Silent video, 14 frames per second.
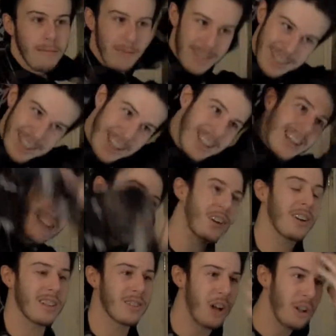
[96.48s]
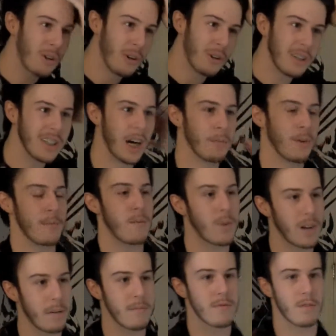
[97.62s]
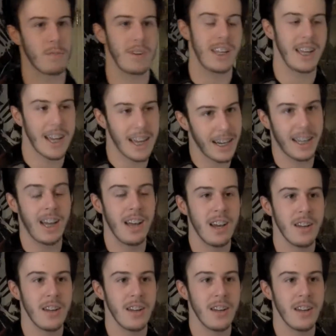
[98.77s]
Well, that, that's, all, that's all good enough. I mean, what happens when we need to get, like,